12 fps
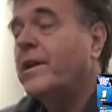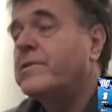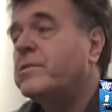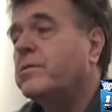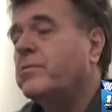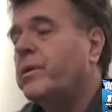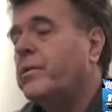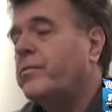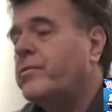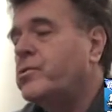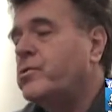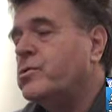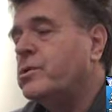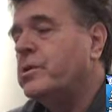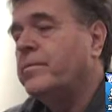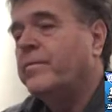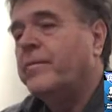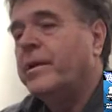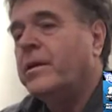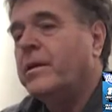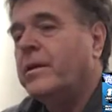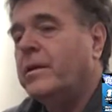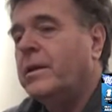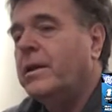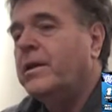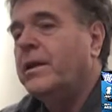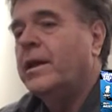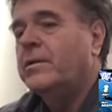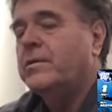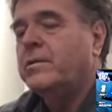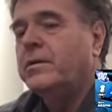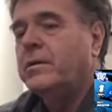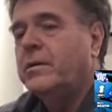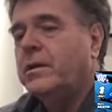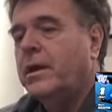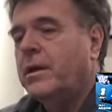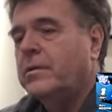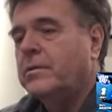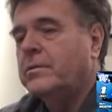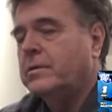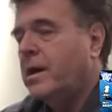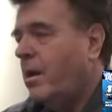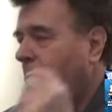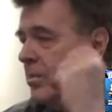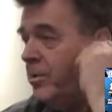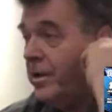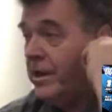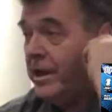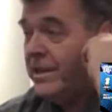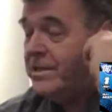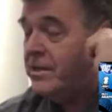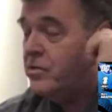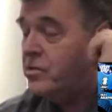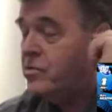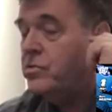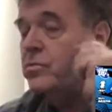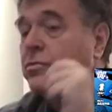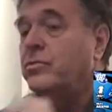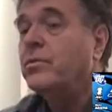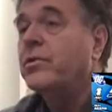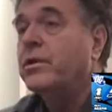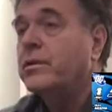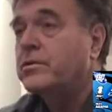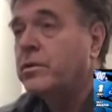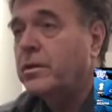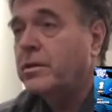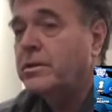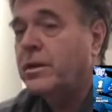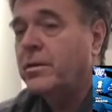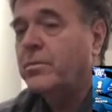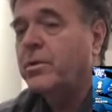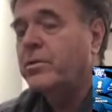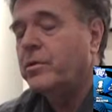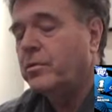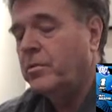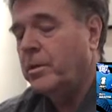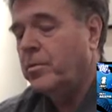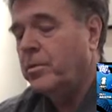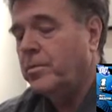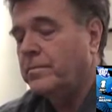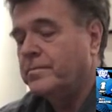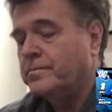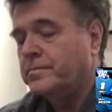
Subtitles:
Well, but you see, in that comic book, and I tend to do new things all the time, thing to remember.